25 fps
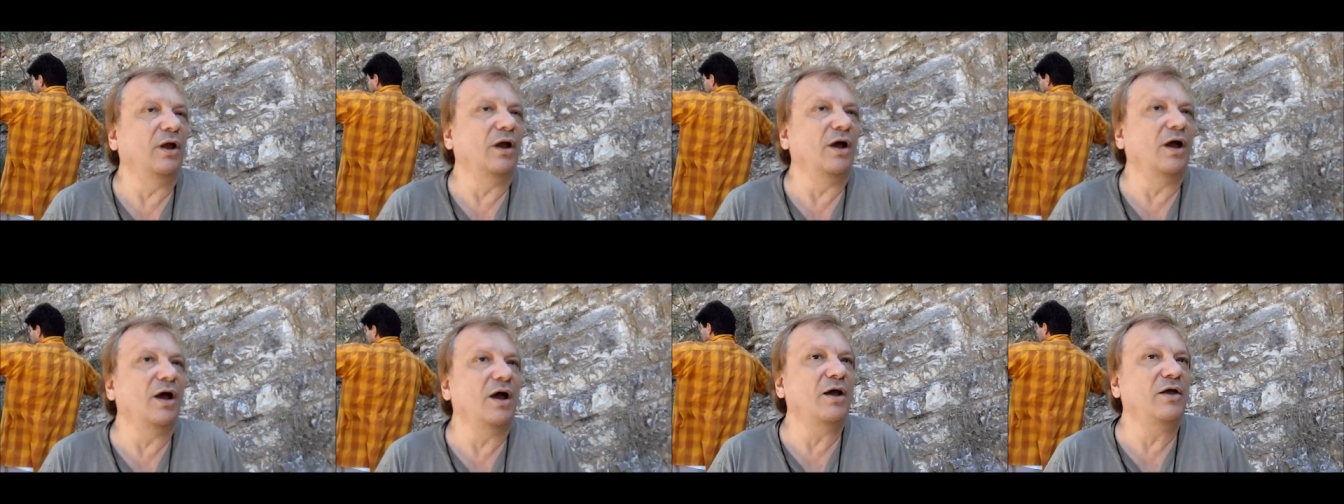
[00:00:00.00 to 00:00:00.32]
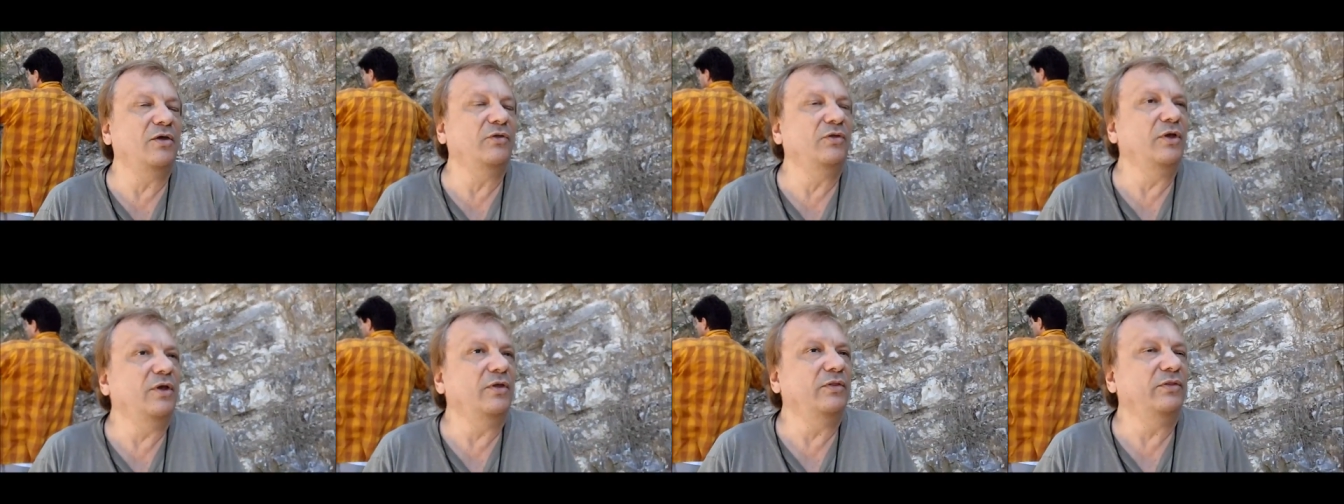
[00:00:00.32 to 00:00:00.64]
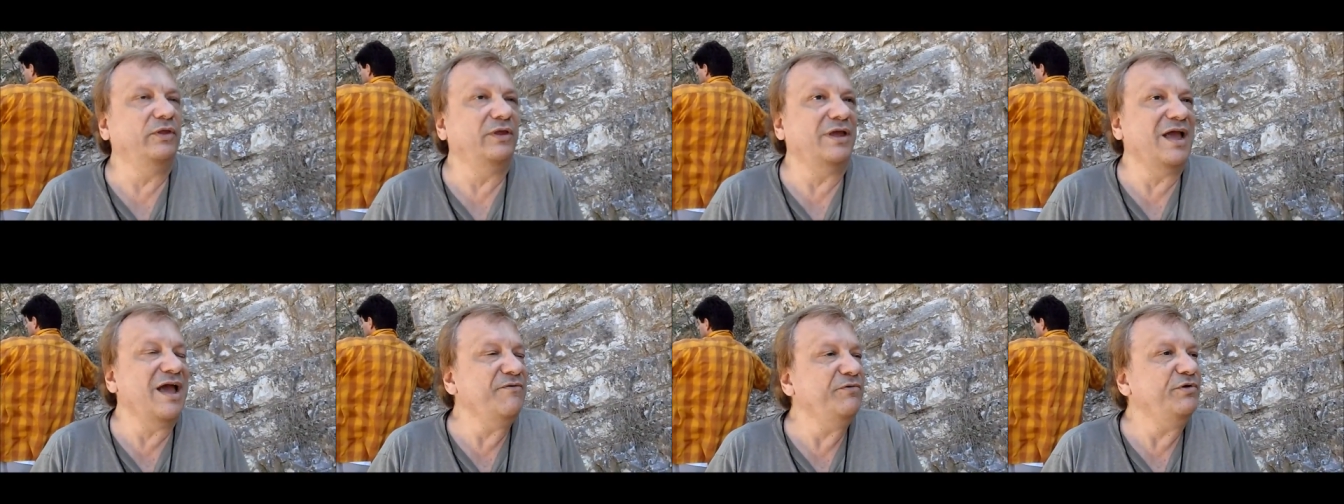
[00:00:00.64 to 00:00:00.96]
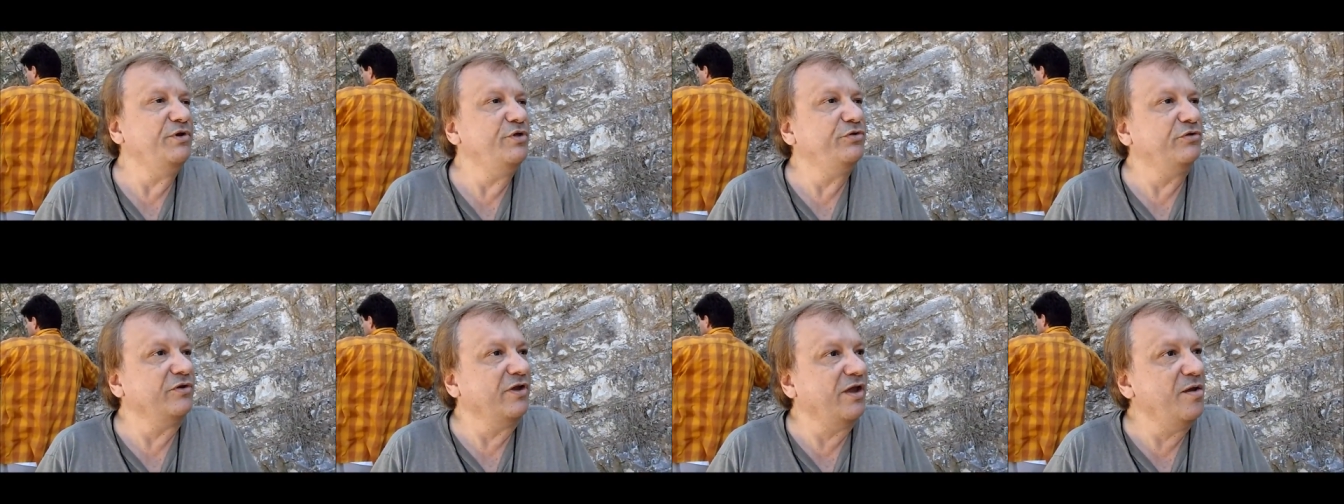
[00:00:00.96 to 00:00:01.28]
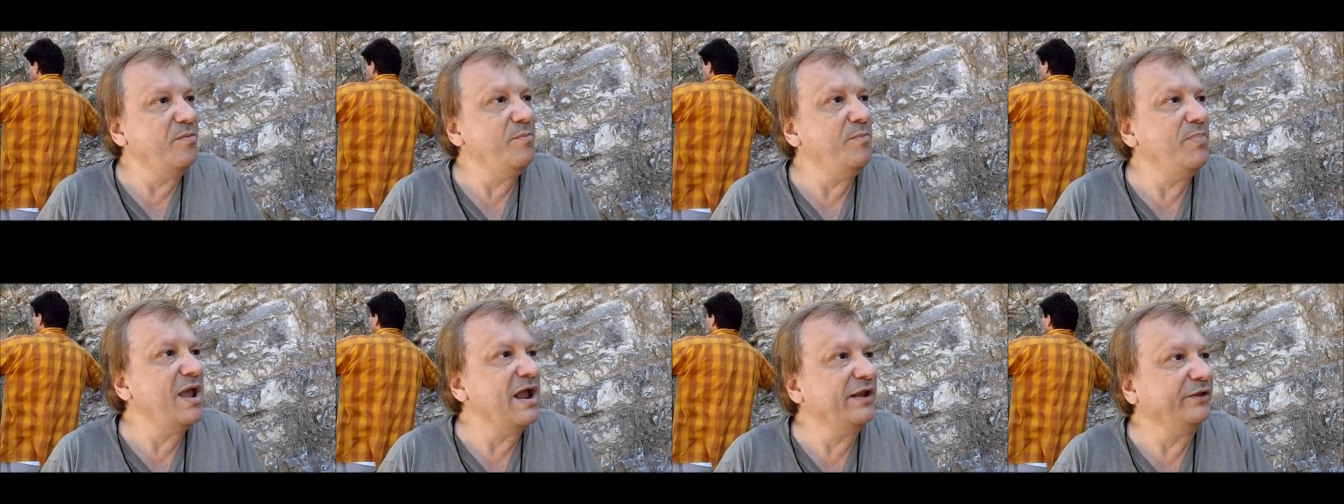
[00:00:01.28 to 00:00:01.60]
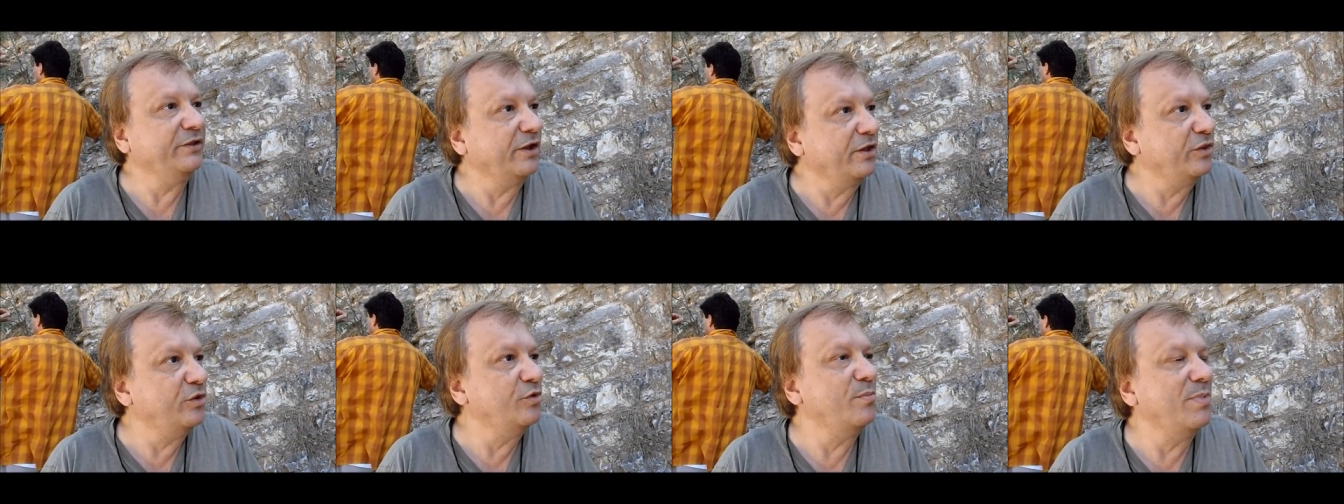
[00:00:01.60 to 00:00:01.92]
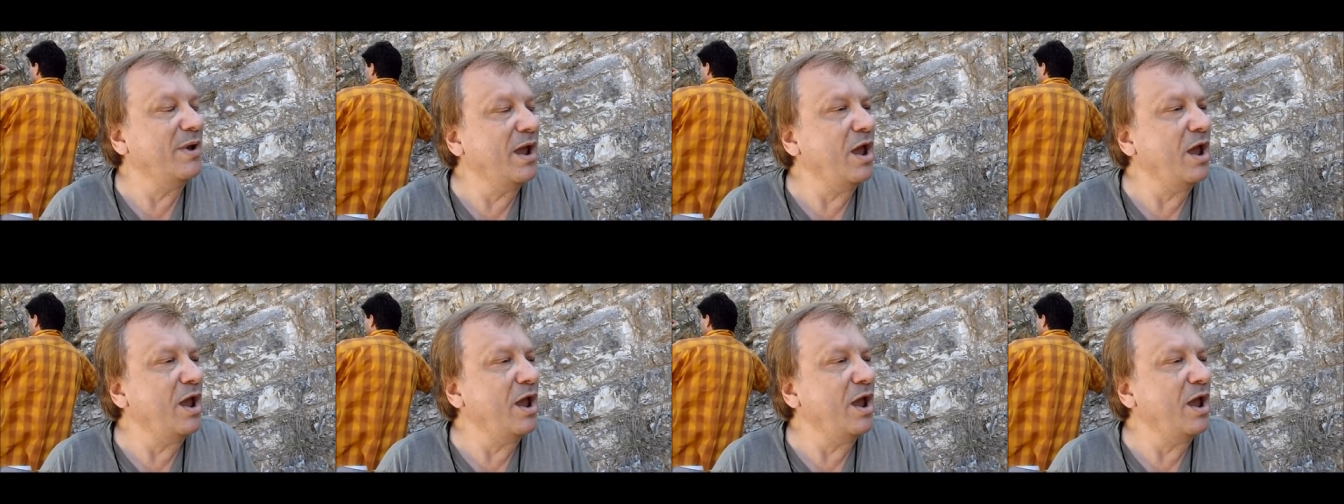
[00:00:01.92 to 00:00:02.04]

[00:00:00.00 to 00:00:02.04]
uh, the evidence of impact at other